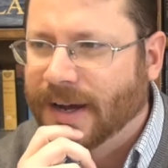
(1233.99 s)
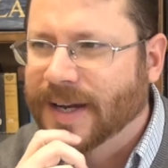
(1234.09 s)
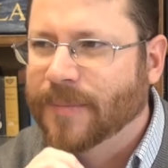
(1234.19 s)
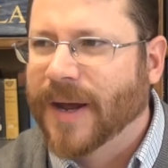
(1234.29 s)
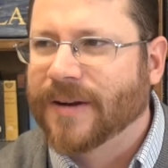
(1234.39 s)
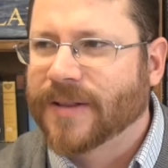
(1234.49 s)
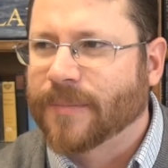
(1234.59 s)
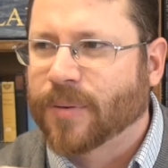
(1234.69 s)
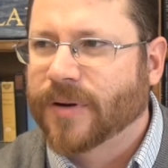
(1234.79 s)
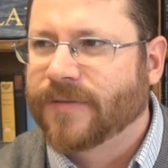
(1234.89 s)
in a manner
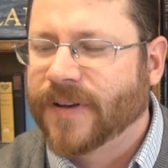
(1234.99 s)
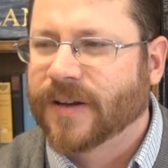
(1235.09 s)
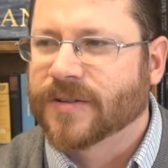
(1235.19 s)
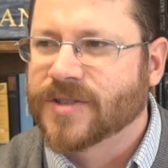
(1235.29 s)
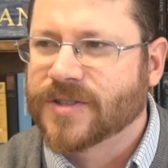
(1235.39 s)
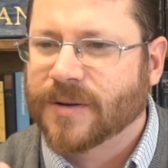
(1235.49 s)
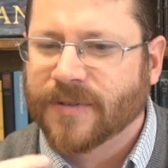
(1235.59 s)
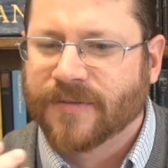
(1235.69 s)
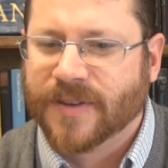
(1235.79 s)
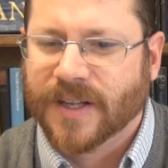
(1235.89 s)
that prefigures some
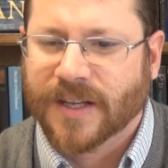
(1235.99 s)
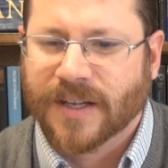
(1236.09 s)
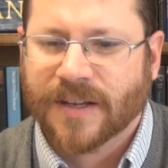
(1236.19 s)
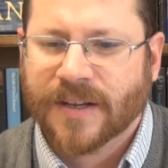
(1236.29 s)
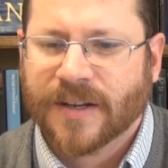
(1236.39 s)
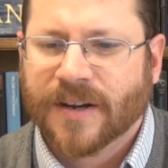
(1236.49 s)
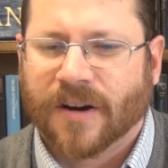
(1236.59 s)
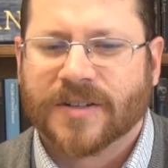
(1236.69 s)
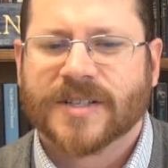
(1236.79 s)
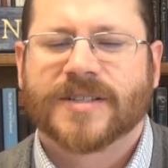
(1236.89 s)
of the
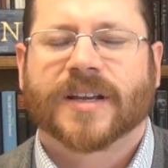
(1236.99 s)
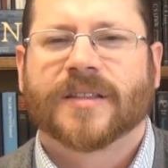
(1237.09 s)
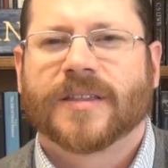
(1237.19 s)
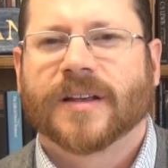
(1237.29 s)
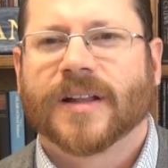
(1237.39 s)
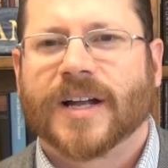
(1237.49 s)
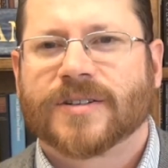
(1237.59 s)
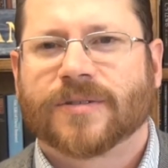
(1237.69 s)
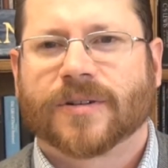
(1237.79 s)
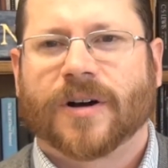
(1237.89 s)
artistic and
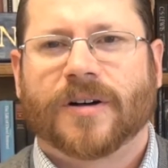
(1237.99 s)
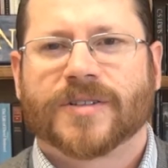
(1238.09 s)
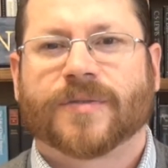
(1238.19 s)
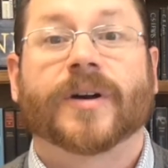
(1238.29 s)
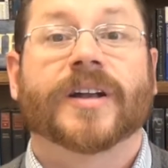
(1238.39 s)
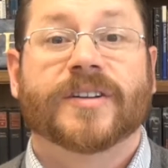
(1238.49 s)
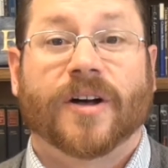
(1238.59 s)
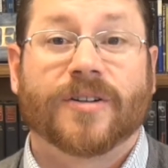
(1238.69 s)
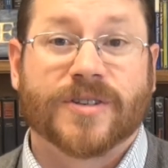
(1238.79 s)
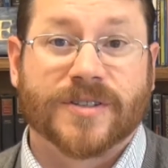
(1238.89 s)
theological calls for
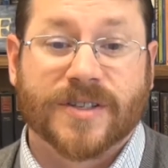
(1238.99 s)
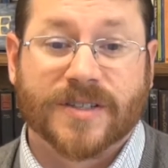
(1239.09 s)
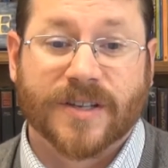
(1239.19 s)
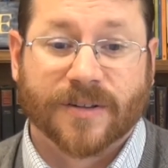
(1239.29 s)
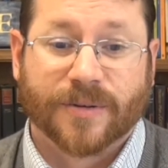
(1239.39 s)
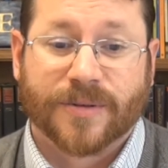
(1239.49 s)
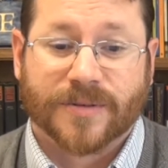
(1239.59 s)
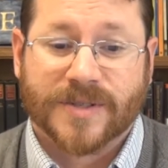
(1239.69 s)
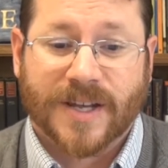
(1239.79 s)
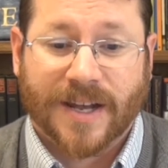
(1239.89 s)
indulgences in
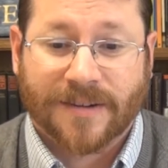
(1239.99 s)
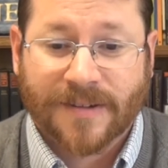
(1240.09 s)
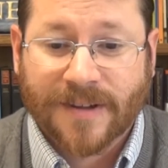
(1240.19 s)
Luther's day,